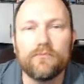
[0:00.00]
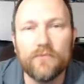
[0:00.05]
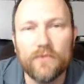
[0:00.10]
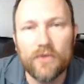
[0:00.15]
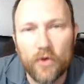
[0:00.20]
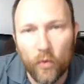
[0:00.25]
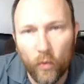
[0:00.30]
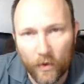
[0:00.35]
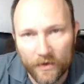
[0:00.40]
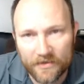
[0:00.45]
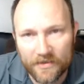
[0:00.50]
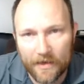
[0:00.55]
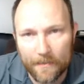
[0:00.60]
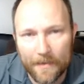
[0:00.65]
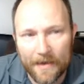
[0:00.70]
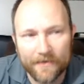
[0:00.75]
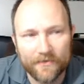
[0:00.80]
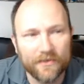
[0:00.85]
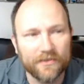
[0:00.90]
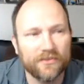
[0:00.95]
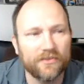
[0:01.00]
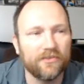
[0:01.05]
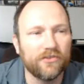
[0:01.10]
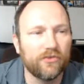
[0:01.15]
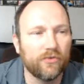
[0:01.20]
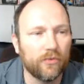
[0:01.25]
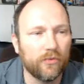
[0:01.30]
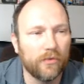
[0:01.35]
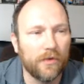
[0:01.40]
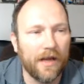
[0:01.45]
Once I make this
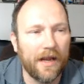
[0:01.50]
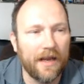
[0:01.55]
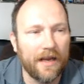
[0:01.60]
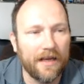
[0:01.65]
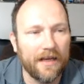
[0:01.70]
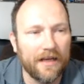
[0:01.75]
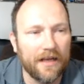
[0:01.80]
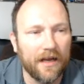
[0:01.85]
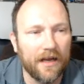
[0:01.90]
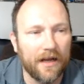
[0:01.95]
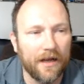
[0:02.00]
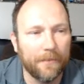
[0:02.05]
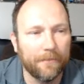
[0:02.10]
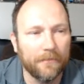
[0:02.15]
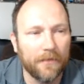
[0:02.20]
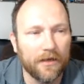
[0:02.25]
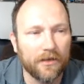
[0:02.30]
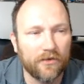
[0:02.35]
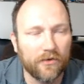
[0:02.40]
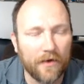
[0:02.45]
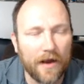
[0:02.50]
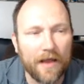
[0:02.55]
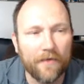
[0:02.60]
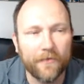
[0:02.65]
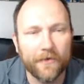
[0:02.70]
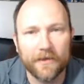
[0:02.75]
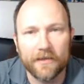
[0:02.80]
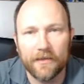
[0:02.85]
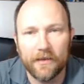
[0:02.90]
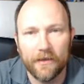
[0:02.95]
into a, um, a
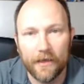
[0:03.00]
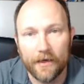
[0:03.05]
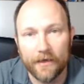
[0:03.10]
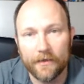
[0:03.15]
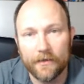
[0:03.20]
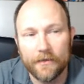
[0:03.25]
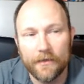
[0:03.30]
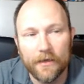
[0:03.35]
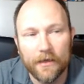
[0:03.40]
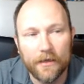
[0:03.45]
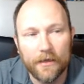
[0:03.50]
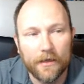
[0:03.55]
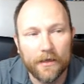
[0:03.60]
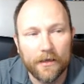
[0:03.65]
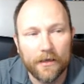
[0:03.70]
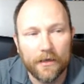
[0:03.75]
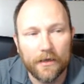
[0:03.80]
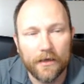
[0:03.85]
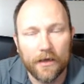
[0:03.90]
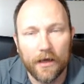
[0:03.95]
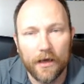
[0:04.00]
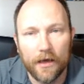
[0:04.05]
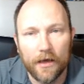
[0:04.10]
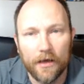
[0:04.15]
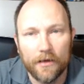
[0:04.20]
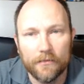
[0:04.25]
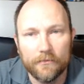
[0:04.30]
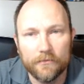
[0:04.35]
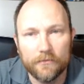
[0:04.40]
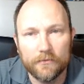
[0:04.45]
graphic clip,
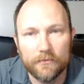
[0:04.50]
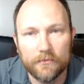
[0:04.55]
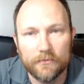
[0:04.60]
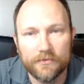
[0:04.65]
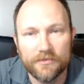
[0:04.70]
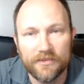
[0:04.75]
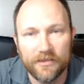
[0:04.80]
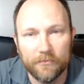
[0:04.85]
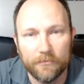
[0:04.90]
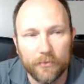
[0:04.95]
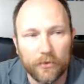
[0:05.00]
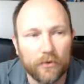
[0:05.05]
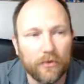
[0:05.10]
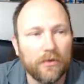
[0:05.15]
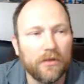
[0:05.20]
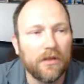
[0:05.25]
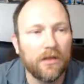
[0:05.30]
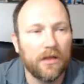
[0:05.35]
Uh, symbol.